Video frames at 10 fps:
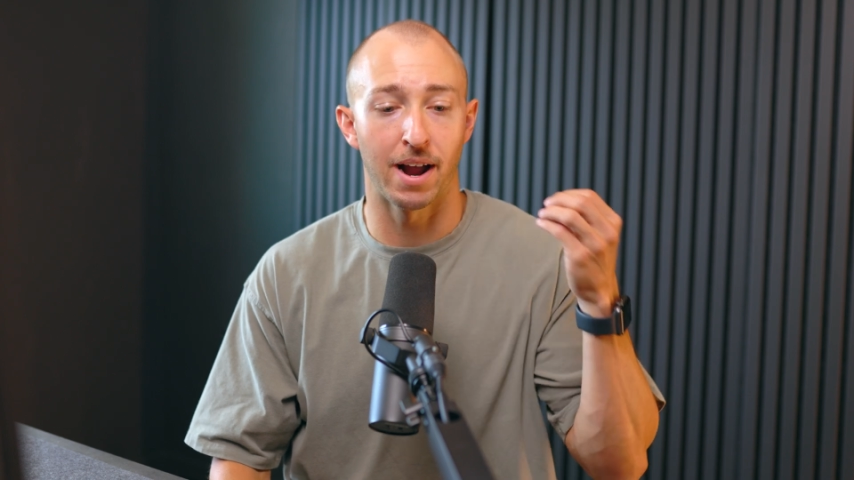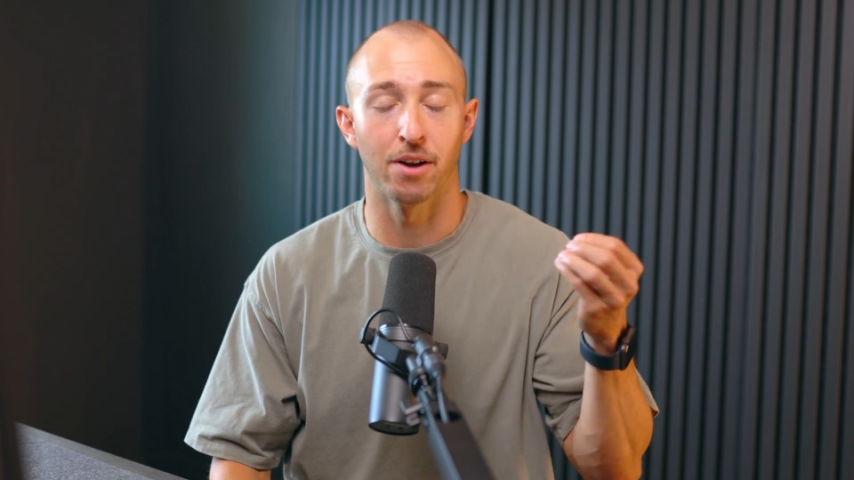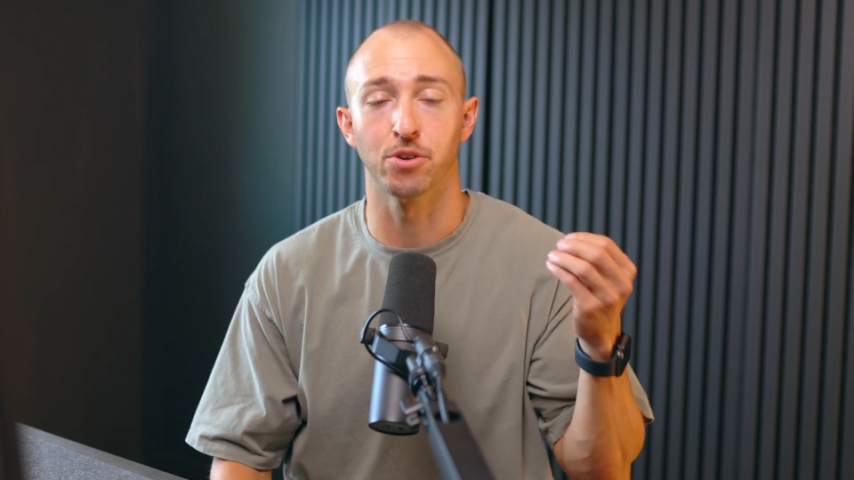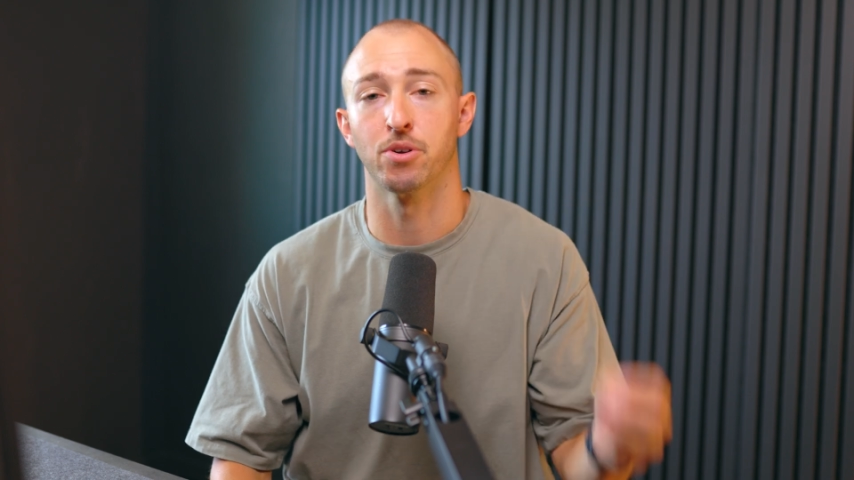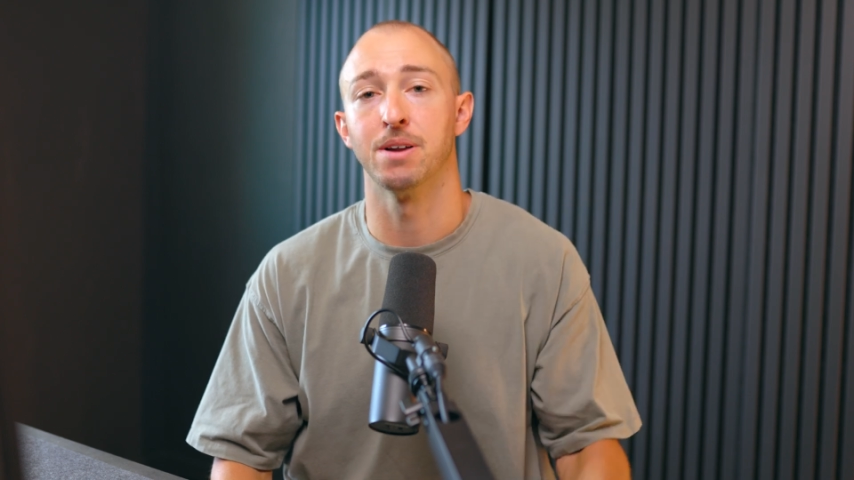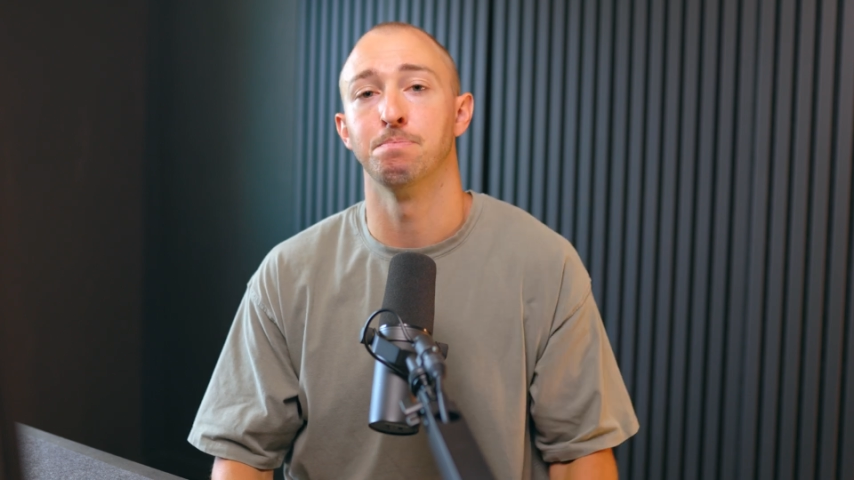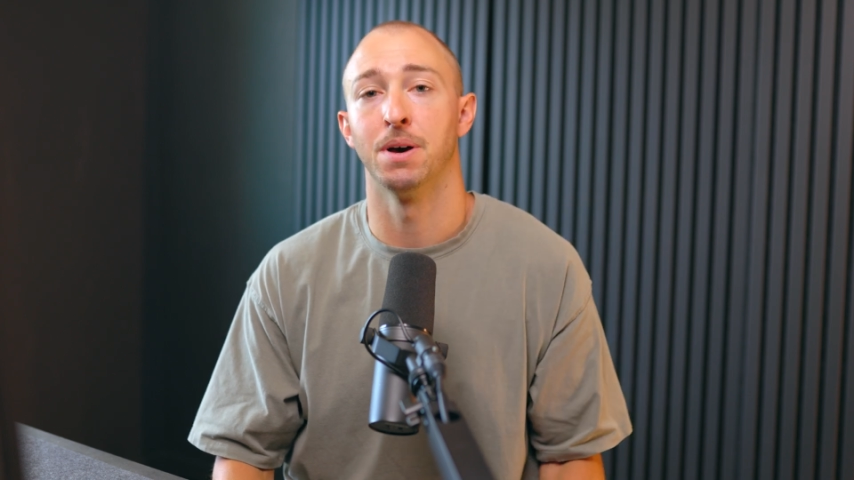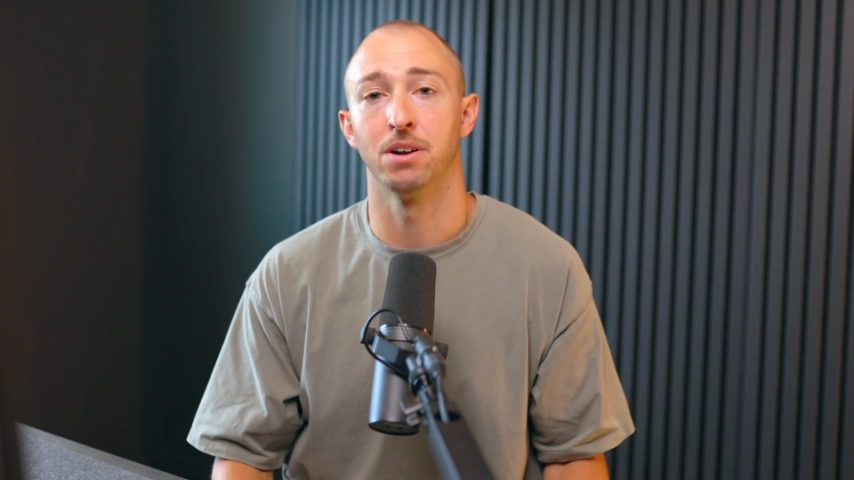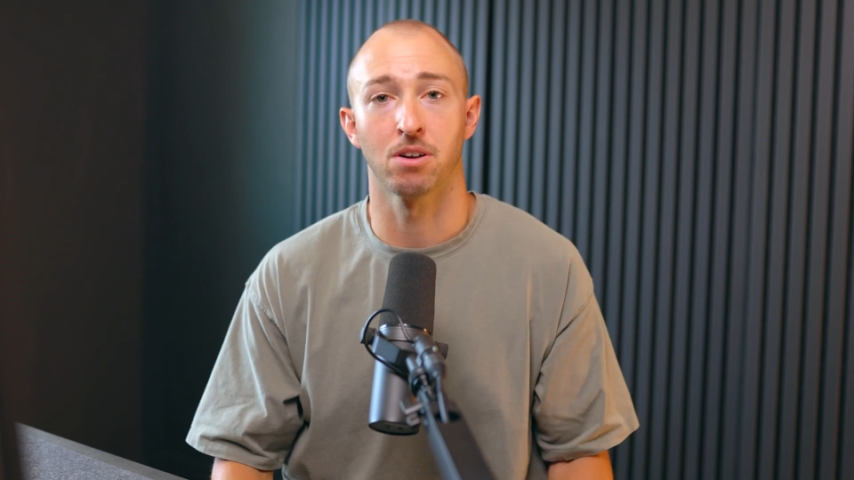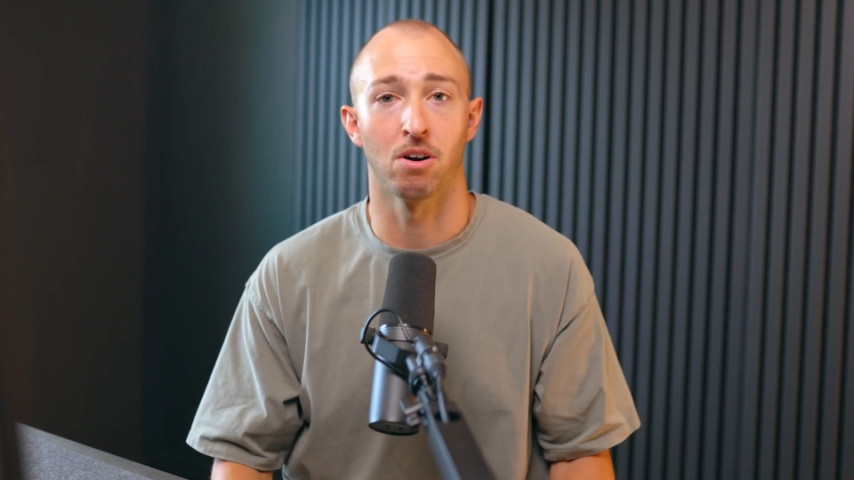how to create
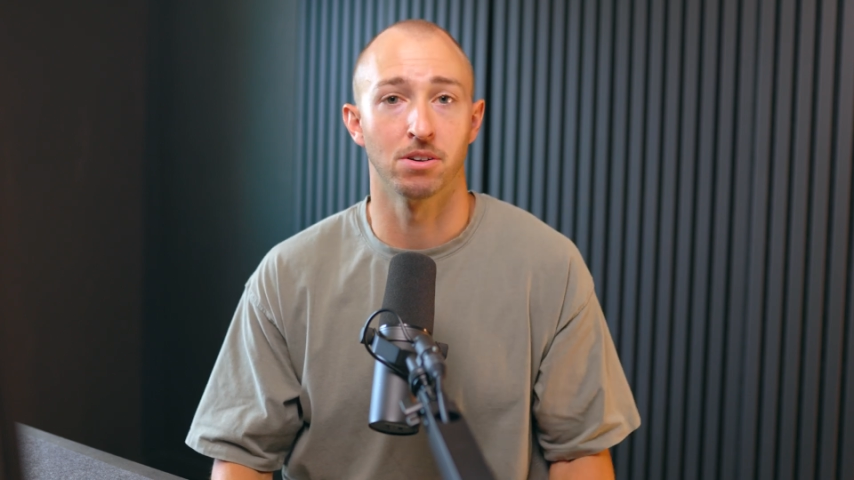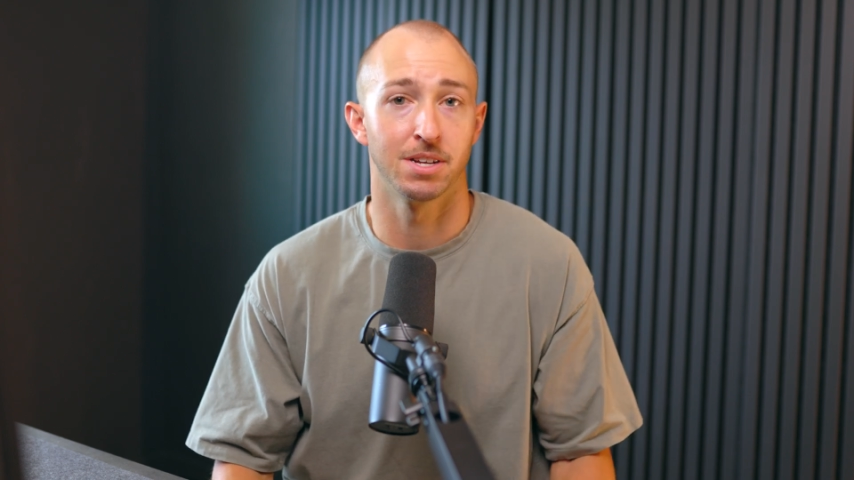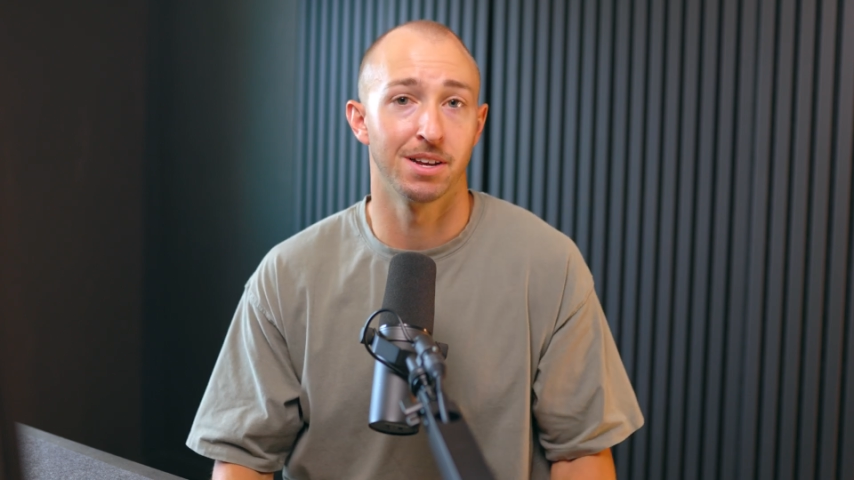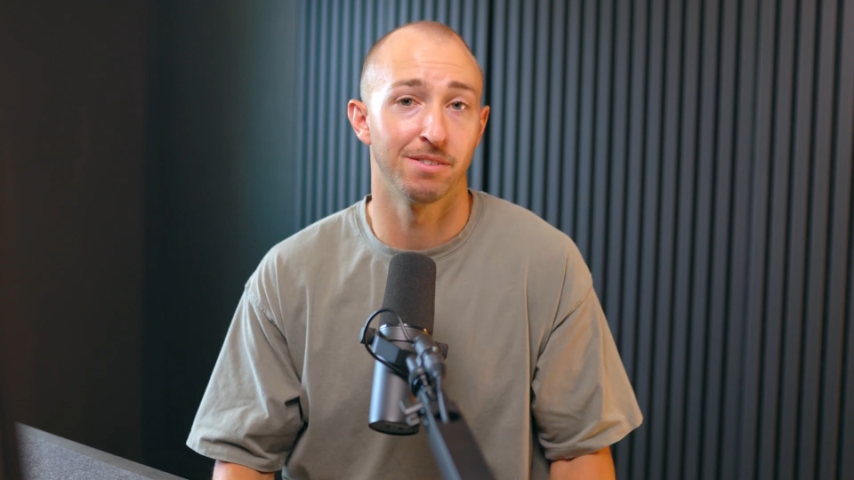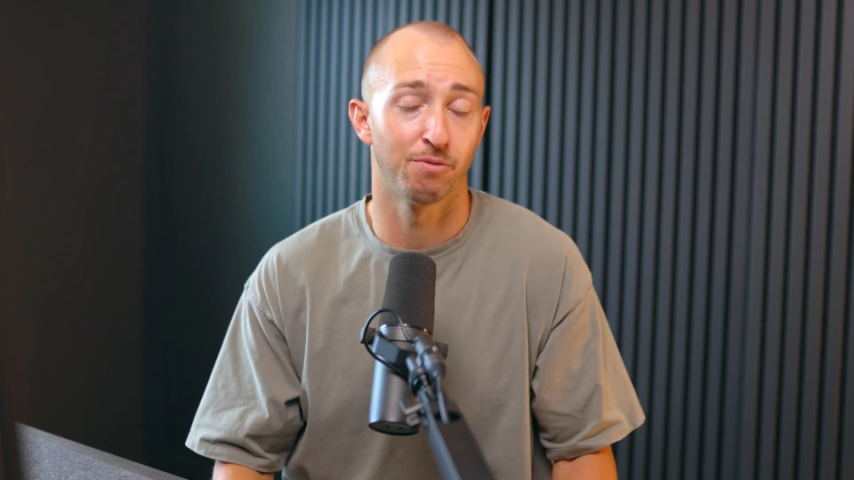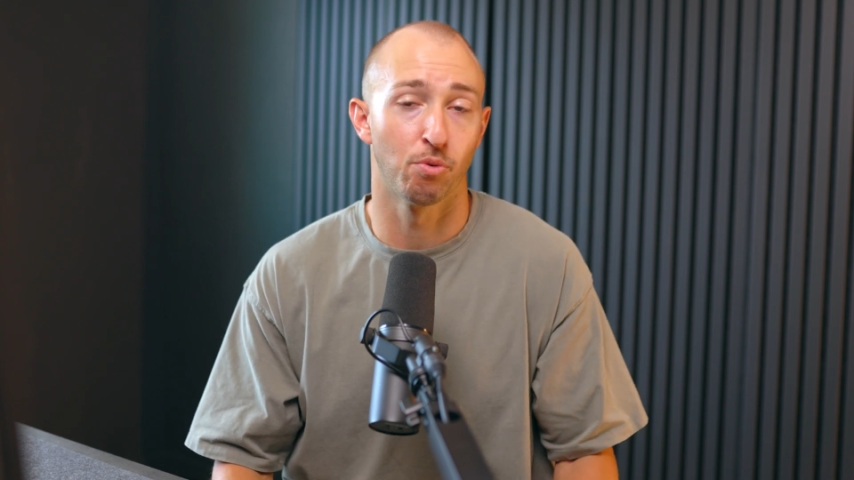better content